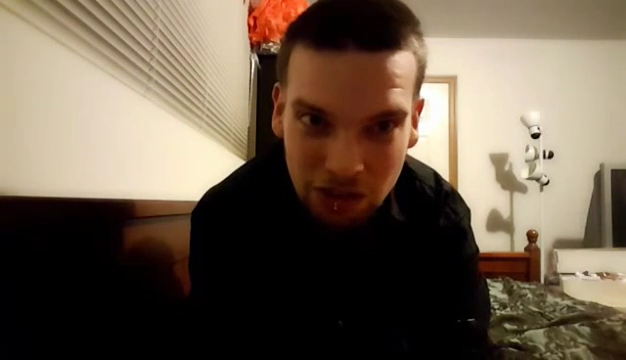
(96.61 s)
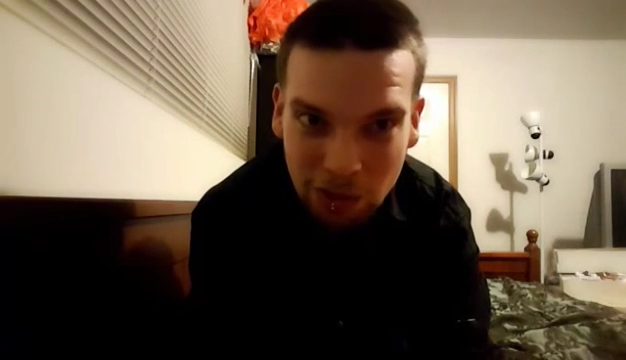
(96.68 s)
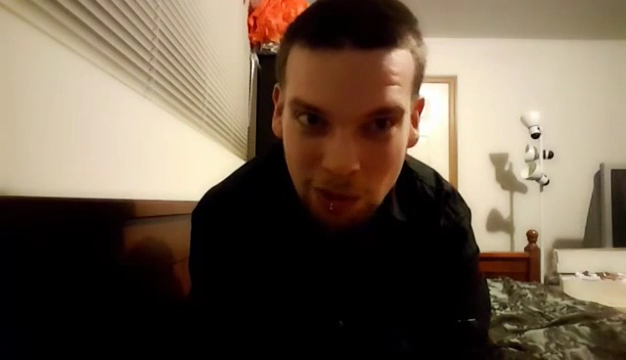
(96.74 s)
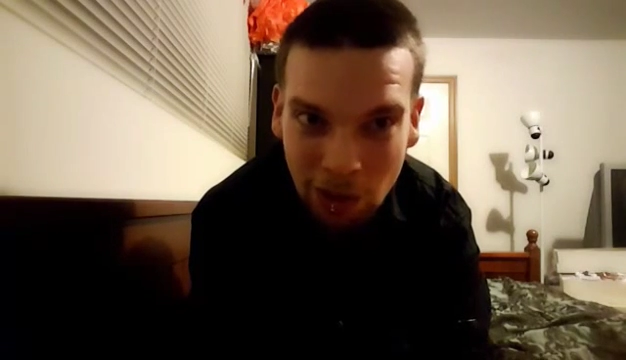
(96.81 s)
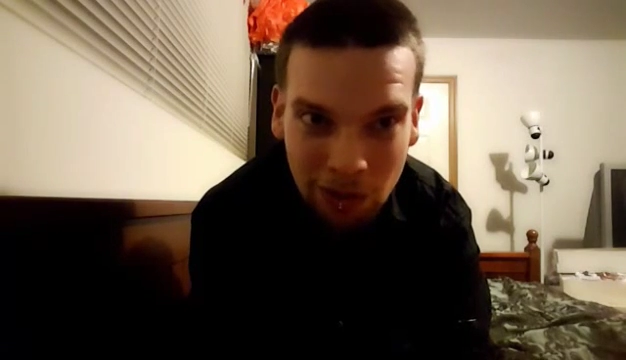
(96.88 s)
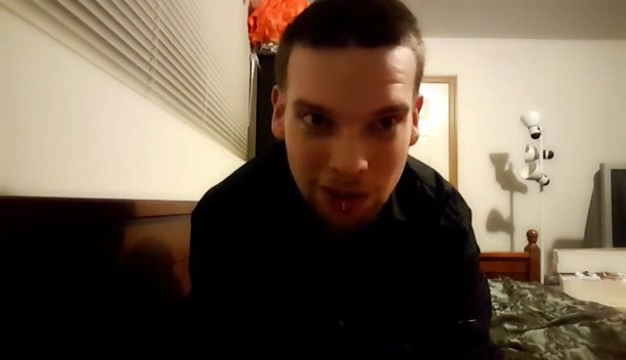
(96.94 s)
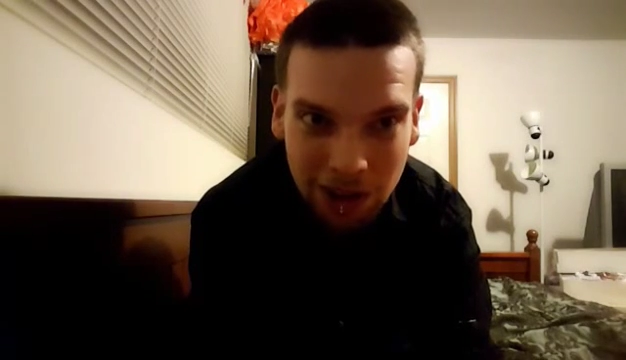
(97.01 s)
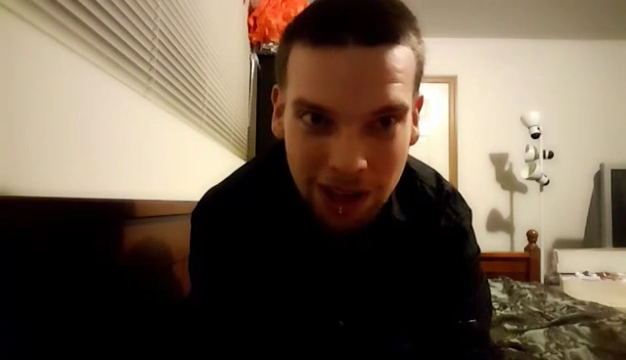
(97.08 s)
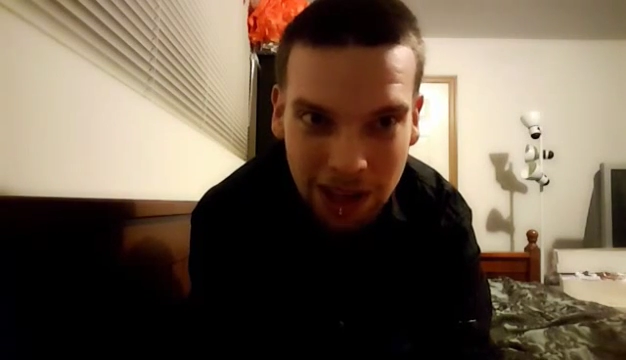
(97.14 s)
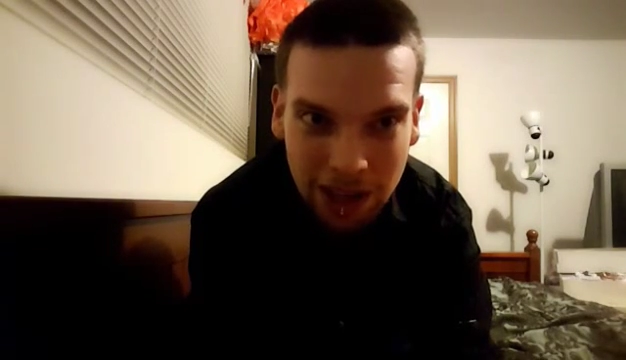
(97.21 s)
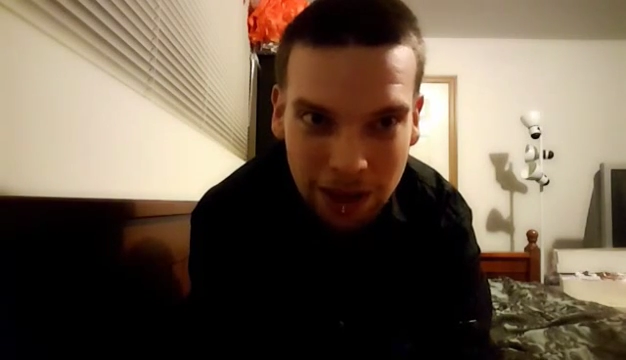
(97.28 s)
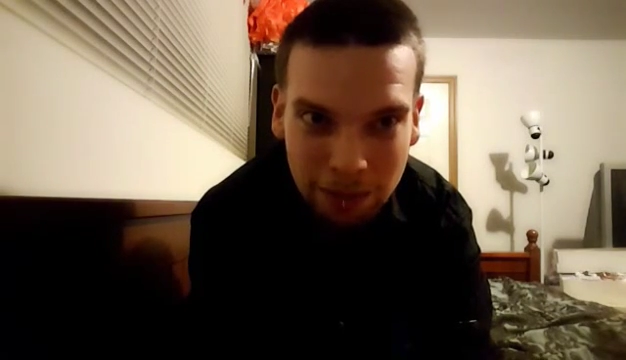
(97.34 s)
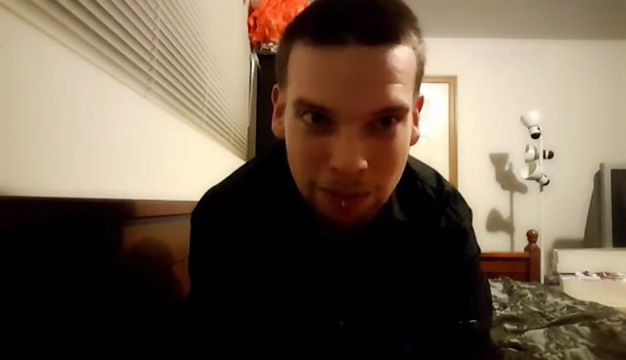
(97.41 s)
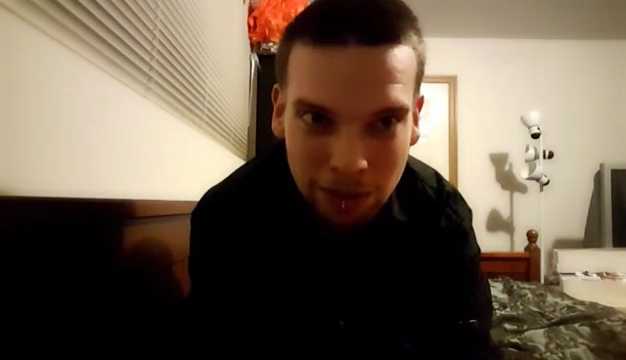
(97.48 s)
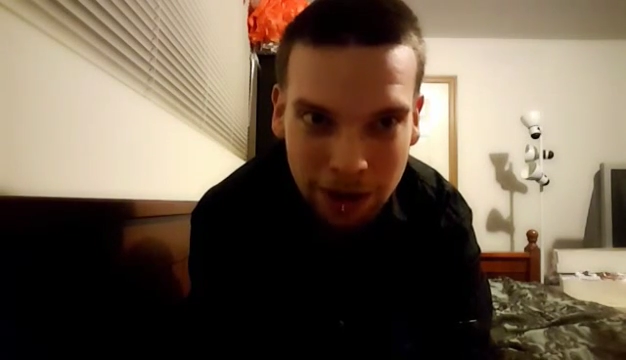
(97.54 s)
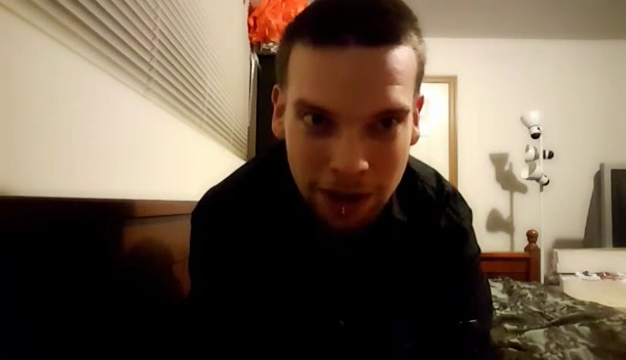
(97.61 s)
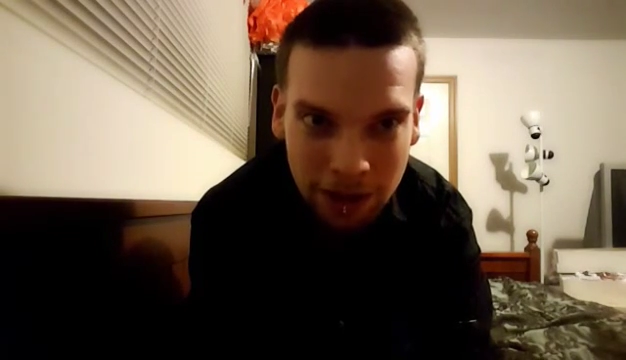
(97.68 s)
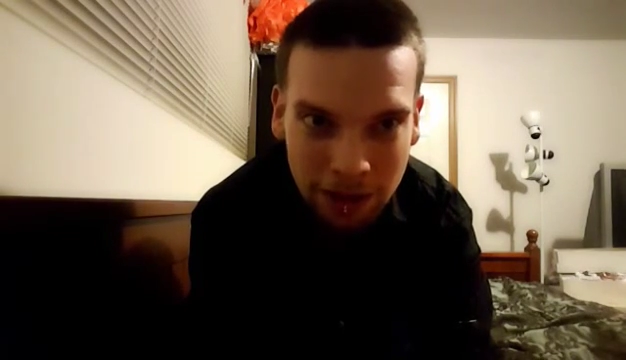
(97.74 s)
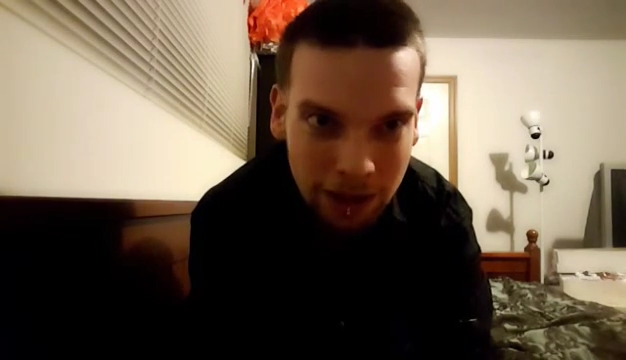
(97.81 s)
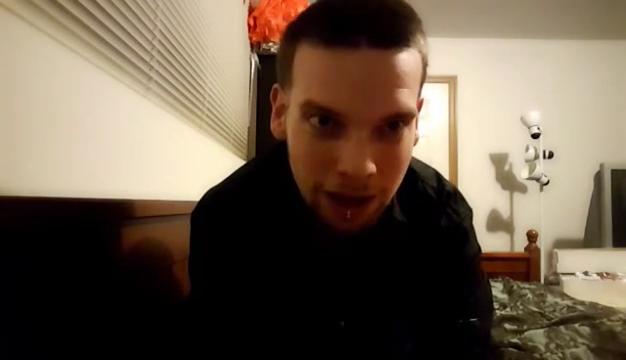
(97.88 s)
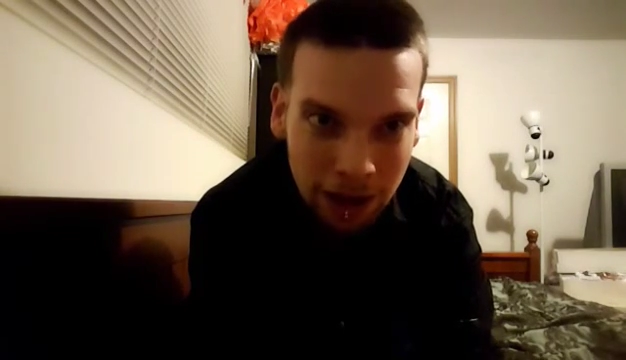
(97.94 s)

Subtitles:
you already can't breathe.